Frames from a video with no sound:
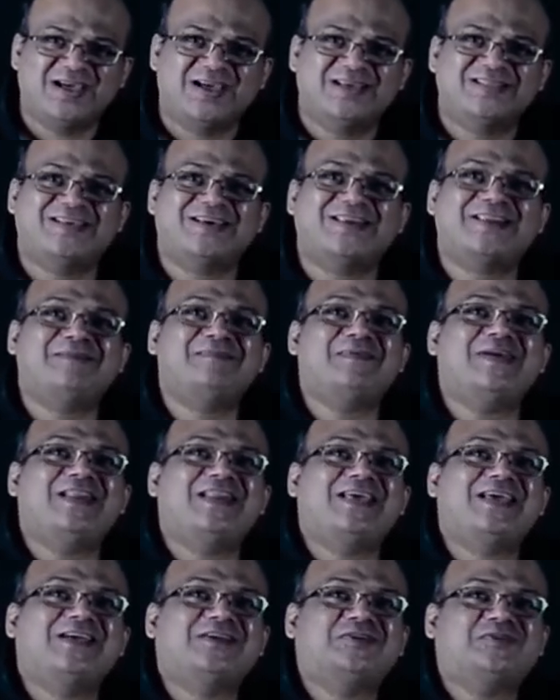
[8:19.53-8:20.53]
The
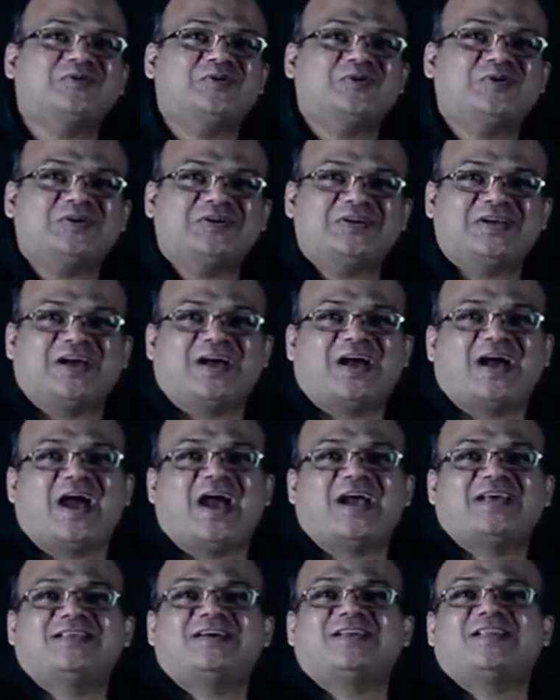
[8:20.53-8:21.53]
remaining should
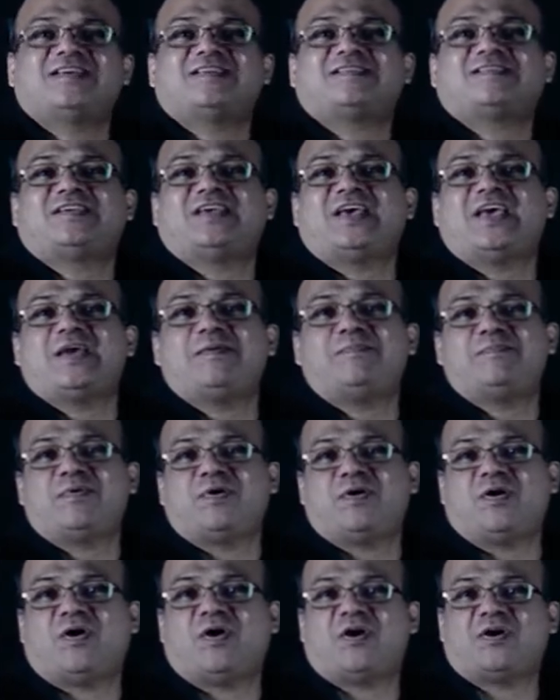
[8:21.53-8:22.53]
either escape
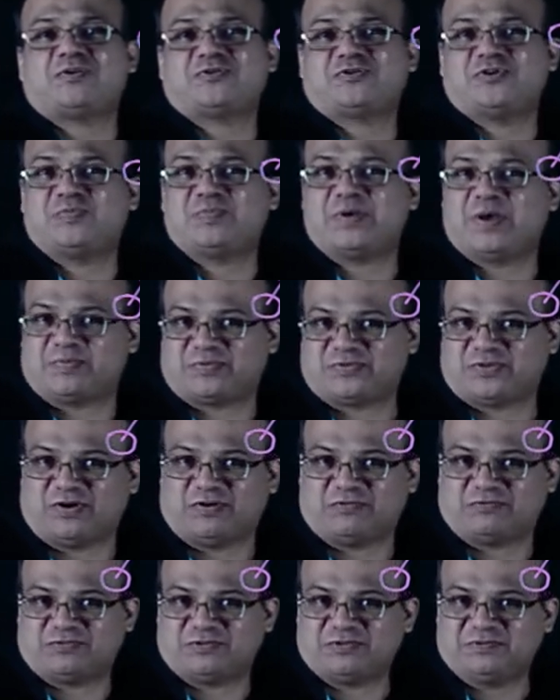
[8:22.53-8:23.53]
or should be
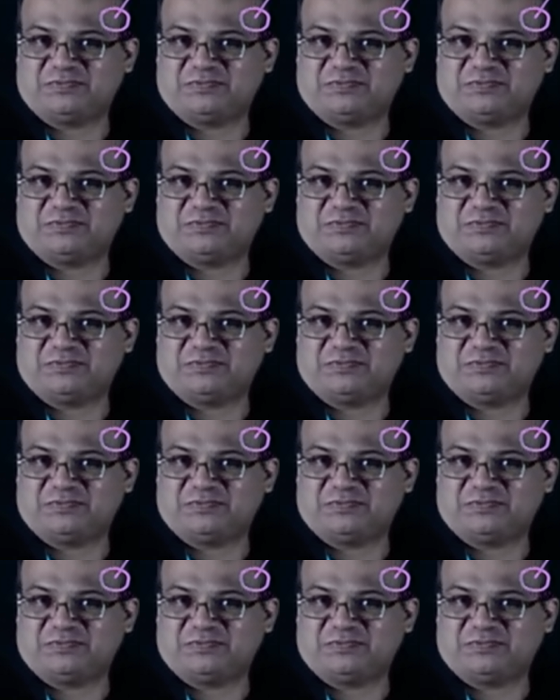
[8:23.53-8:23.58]
absorbed.